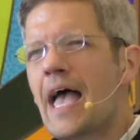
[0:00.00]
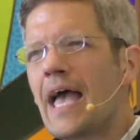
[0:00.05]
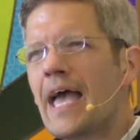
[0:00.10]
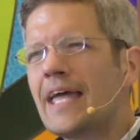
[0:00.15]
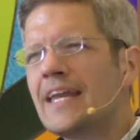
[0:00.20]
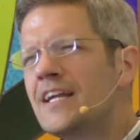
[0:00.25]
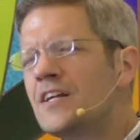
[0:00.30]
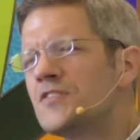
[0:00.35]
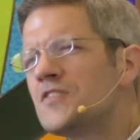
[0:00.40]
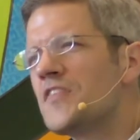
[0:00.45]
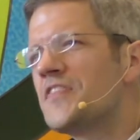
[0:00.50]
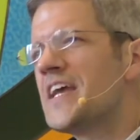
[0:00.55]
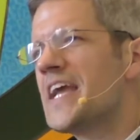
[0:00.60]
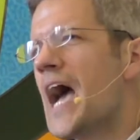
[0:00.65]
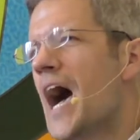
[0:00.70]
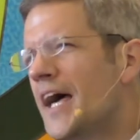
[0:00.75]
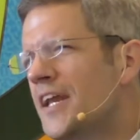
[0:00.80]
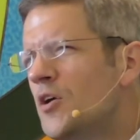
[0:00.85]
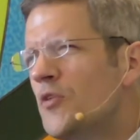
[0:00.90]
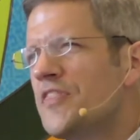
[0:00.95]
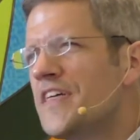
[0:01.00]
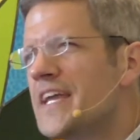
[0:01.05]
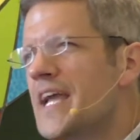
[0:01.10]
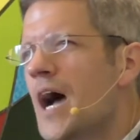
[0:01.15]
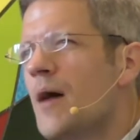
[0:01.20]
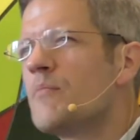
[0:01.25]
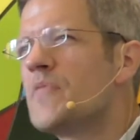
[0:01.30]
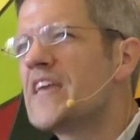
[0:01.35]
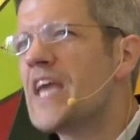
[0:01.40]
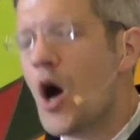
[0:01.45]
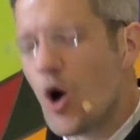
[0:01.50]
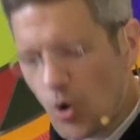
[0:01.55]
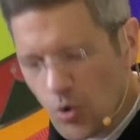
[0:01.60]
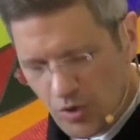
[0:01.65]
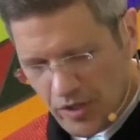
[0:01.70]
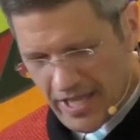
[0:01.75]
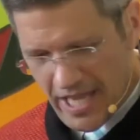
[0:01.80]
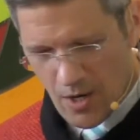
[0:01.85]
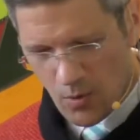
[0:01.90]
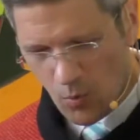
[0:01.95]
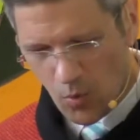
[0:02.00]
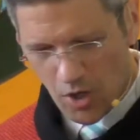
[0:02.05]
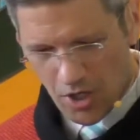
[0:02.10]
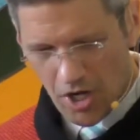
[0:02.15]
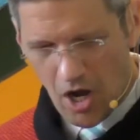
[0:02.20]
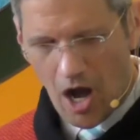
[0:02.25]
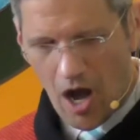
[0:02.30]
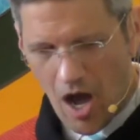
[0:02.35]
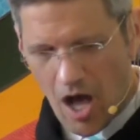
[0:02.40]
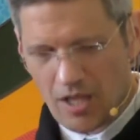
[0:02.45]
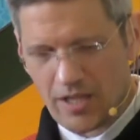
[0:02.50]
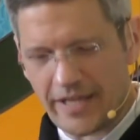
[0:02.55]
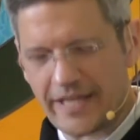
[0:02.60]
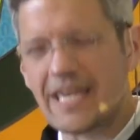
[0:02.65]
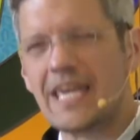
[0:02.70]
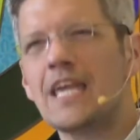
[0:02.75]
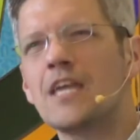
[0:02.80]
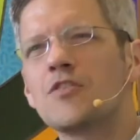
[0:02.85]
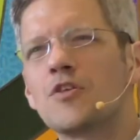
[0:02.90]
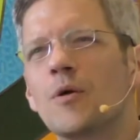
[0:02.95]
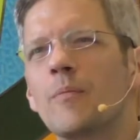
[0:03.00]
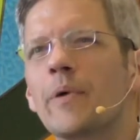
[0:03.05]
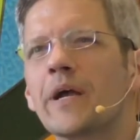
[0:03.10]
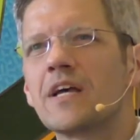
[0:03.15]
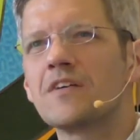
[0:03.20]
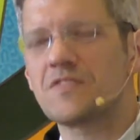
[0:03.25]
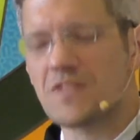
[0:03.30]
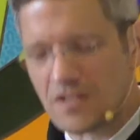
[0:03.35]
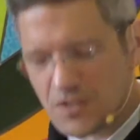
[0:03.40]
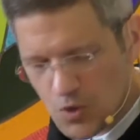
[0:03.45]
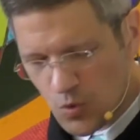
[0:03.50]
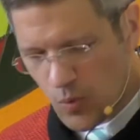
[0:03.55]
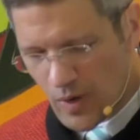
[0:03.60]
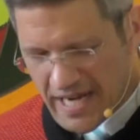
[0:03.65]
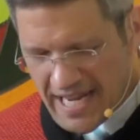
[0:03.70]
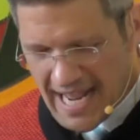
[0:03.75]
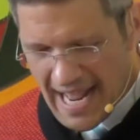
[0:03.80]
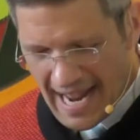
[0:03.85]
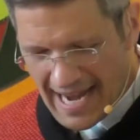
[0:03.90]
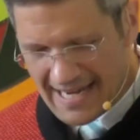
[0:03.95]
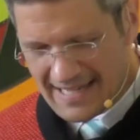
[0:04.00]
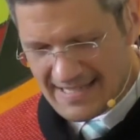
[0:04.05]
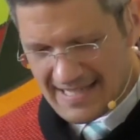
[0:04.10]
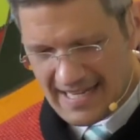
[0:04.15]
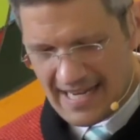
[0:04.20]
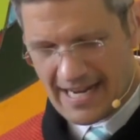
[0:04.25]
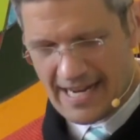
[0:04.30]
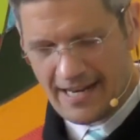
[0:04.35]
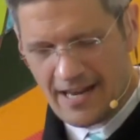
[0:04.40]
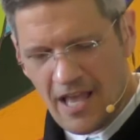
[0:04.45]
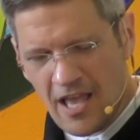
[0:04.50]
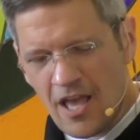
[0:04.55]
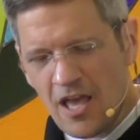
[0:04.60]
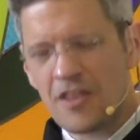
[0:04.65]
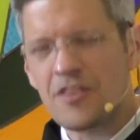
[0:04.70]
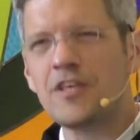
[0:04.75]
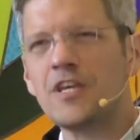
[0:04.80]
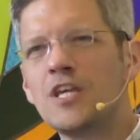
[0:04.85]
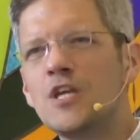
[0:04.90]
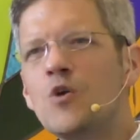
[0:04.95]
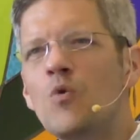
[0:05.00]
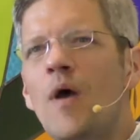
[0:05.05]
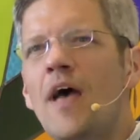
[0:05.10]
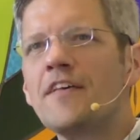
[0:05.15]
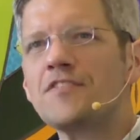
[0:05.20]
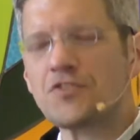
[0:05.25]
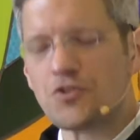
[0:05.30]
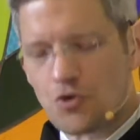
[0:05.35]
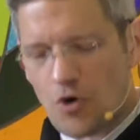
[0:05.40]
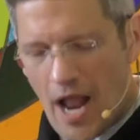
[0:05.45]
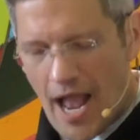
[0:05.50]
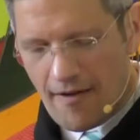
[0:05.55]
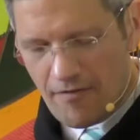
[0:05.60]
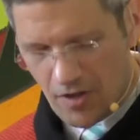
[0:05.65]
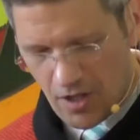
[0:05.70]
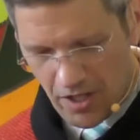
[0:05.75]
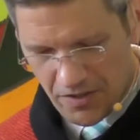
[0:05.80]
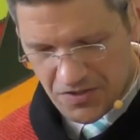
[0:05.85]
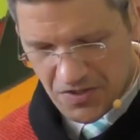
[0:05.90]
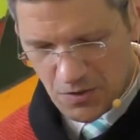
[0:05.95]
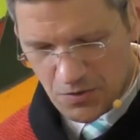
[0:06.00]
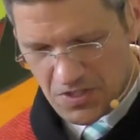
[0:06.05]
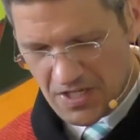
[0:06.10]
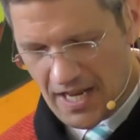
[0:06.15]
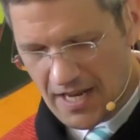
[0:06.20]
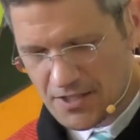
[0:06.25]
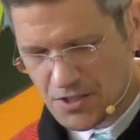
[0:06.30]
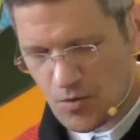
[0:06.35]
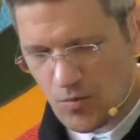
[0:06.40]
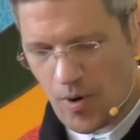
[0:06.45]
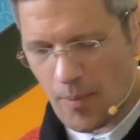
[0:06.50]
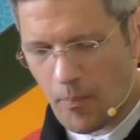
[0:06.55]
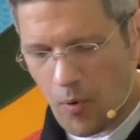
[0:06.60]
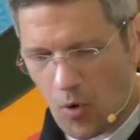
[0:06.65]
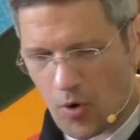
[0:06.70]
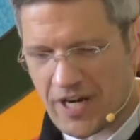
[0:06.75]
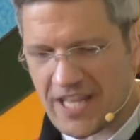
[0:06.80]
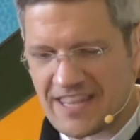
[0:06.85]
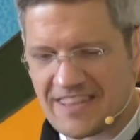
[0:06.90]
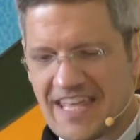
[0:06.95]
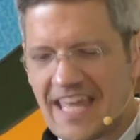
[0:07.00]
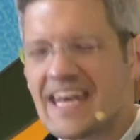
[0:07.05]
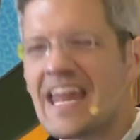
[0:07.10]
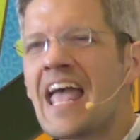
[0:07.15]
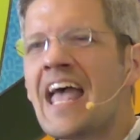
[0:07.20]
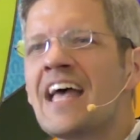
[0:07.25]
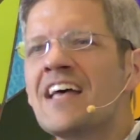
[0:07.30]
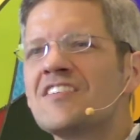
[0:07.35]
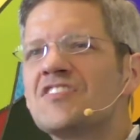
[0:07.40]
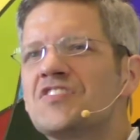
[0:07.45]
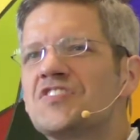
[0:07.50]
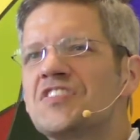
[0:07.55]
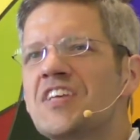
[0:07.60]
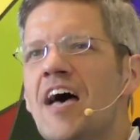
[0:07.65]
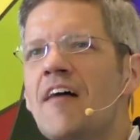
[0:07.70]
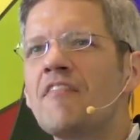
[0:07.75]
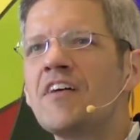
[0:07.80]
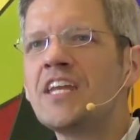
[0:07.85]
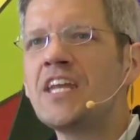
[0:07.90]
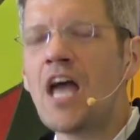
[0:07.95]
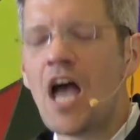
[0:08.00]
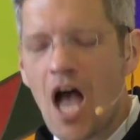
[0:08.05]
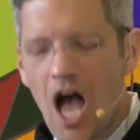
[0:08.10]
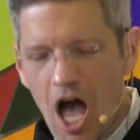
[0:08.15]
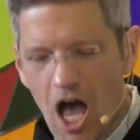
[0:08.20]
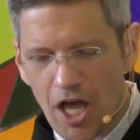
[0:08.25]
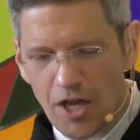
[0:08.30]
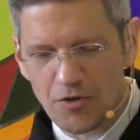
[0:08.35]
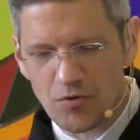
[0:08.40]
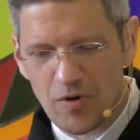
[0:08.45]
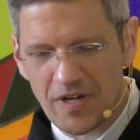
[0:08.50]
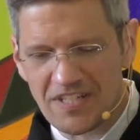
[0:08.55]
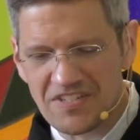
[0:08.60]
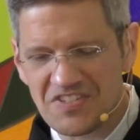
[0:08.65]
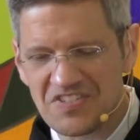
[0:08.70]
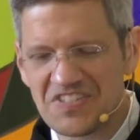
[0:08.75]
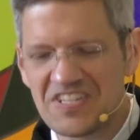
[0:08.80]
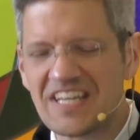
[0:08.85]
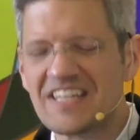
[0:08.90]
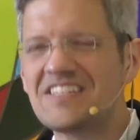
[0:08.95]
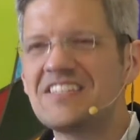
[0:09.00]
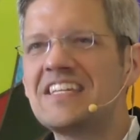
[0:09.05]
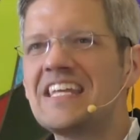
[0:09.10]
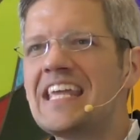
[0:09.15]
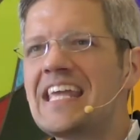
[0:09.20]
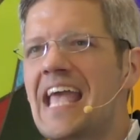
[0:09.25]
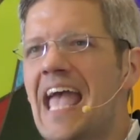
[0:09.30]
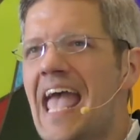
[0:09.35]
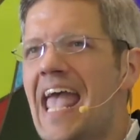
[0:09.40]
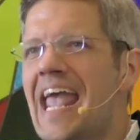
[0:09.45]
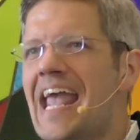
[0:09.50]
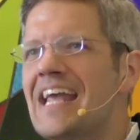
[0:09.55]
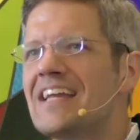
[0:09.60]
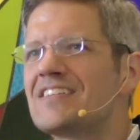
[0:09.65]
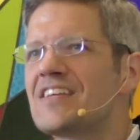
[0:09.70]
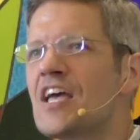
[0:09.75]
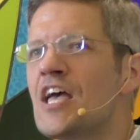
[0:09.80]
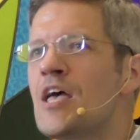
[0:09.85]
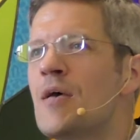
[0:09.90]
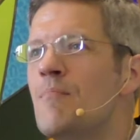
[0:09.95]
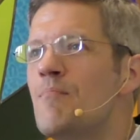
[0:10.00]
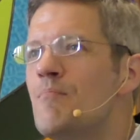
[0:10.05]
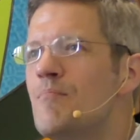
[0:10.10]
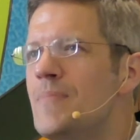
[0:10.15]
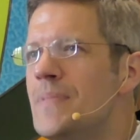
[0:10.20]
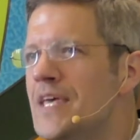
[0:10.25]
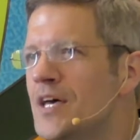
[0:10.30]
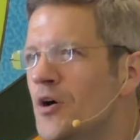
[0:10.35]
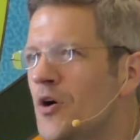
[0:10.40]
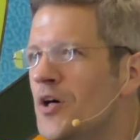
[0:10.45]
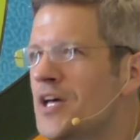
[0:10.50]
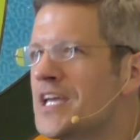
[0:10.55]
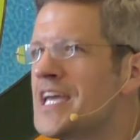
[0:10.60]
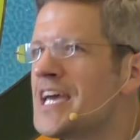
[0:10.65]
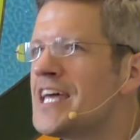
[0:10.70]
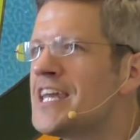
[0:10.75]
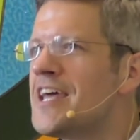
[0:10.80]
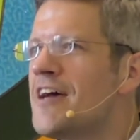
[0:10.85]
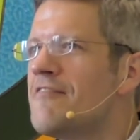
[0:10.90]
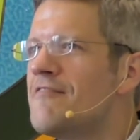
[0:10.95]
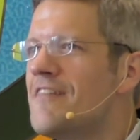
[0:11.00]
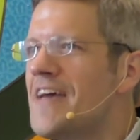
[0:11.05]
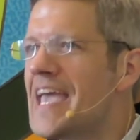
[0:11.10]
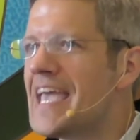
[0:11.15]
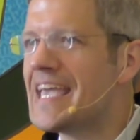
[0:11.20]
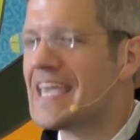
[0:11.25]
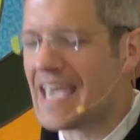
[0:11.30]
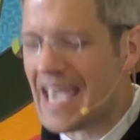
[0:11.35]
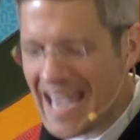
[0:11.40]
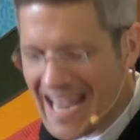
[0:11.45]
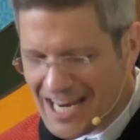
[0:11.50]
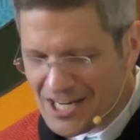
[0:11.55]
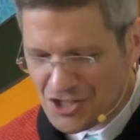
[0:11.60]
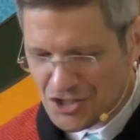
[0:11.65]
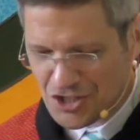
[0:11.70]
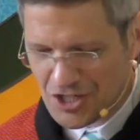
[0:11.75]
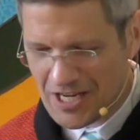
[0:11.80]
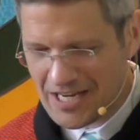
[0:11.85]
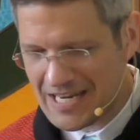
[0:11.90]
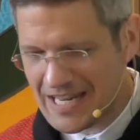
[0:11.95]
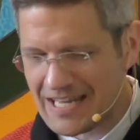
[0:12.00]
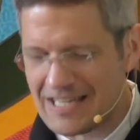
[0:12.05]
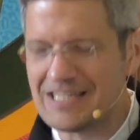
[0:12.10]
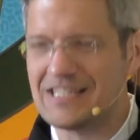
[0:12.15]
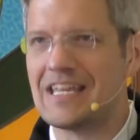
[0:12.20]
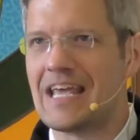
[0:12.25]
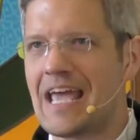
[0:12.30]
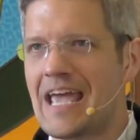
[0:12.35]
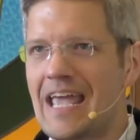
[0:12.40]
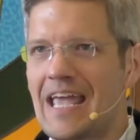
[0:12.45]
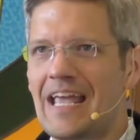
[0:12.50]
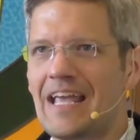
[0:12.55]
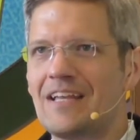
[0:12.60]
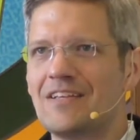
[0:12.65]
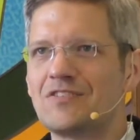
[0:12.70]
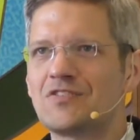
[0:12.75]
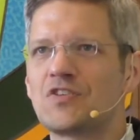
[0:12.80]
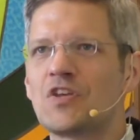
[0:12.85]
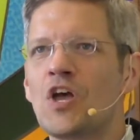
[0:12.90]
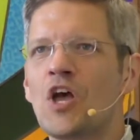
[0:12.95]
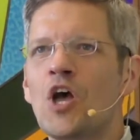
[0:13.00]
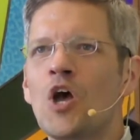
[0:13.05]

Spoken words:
And here's the thing, I don't think I'm the only workaholic either, because in 2018, the U.S. Travel Association reported that 768 million vacation days